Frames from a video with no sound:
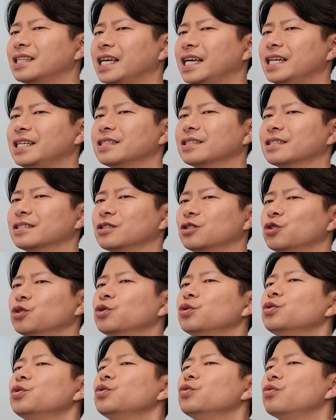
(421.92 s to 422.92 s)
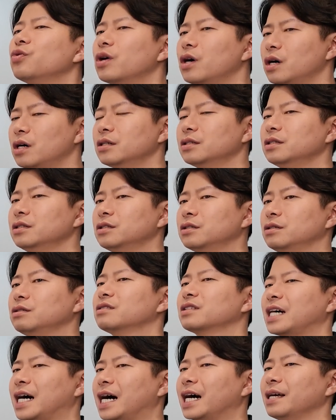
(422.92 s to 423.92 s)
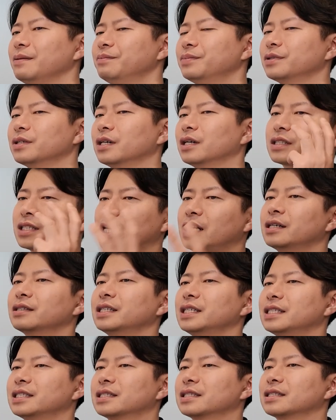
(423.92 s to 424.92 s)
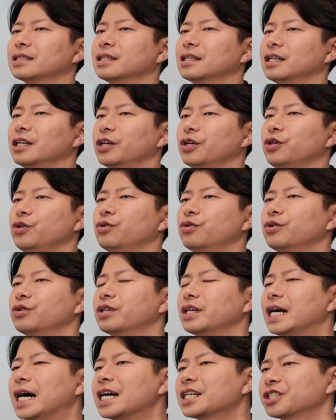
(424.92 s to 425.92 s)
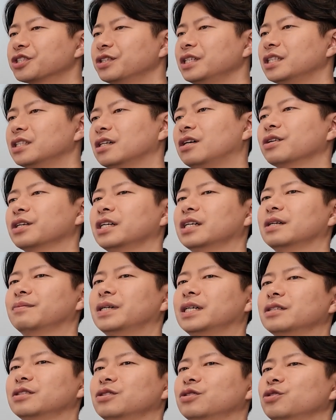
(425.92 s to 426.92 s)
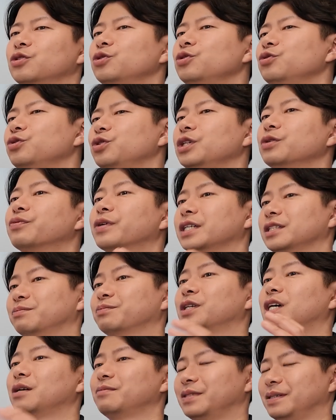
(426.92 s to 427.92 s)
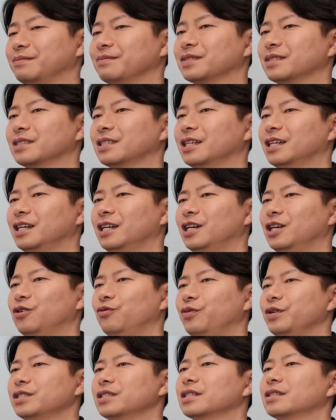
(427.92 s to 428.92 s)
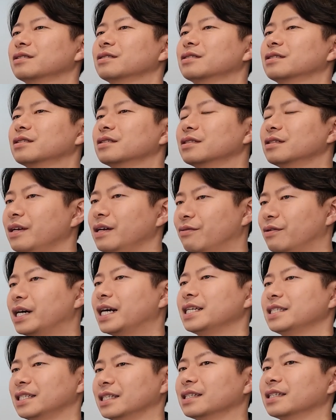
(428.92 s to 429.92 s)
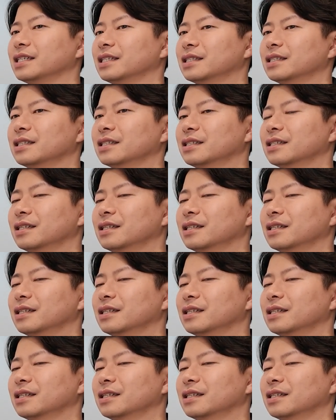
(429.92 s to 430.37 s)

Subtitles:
takes too long to type. Third is you're actually talking about 2 different problems without realizing it.